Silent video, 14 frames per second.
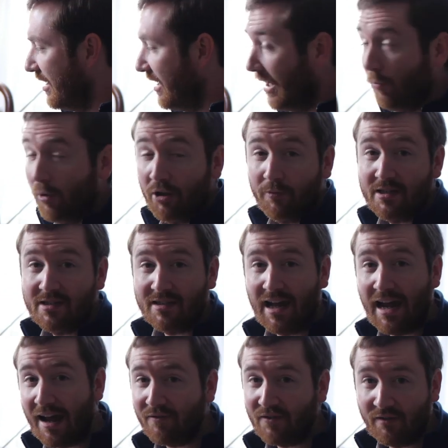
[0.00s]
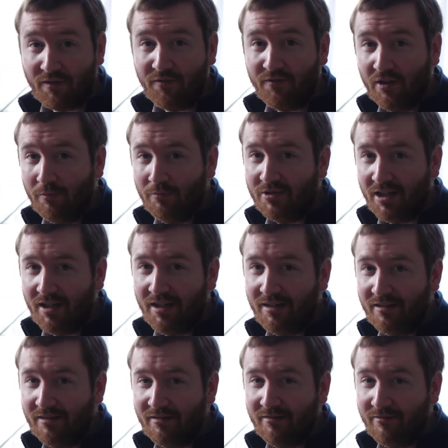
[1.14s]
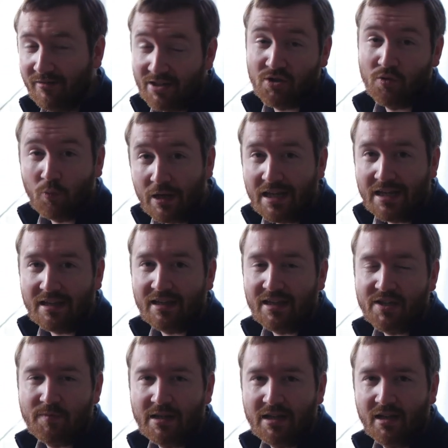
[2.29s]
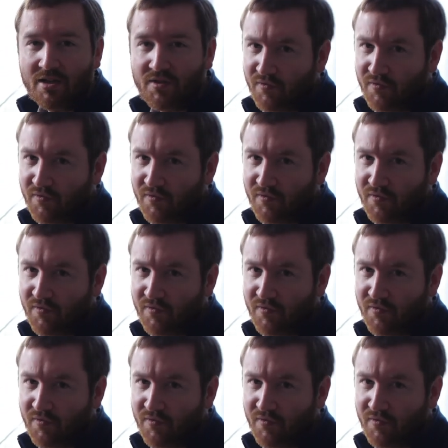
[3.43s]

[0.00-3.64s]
And one of the reasons I have to have the film done this week is because